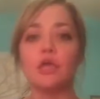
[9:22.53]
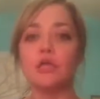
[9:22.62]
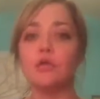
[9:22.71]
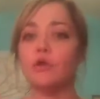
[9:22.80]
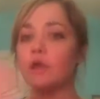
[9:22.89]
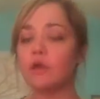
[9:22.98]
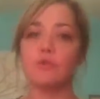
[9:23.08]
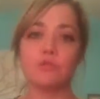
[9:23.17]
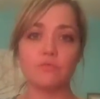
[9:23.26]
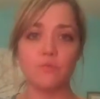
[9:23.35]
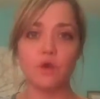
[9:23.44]
you're going to
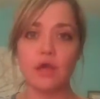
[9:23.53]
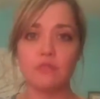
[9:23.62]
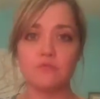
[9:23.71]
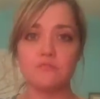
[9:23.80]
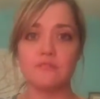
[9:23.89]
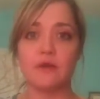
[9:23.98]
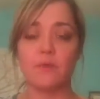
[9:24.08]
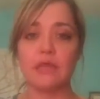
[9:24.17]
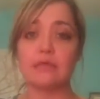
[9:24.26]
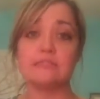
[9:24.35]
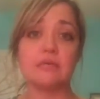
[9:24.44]
work on losing that
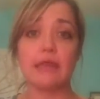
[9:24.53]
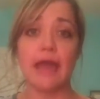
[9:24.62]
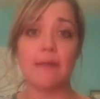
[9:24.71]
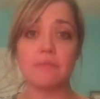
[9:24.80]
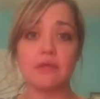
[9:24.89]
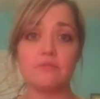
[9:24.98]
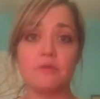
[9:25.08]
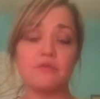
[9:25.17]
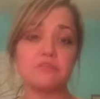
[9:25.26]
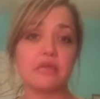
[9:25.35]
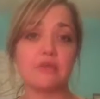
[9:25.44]
weight until it happens,
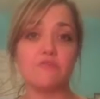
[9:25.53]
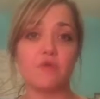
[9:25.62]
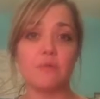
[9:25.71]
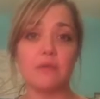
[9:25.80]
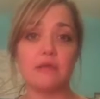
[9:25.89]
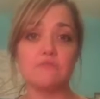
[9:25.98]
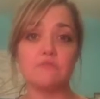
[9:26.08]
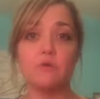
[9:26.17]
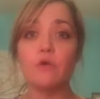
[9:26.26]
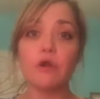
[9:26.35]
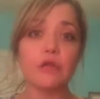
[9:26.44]
whether it takes 4 months
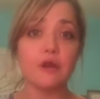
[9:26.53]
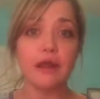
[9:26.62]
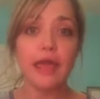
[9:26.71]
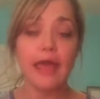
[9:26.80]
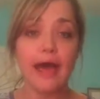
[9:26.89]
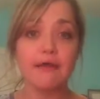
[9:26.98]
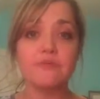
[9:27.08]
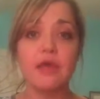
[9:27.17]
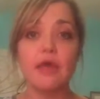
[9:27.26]
or a year and a half.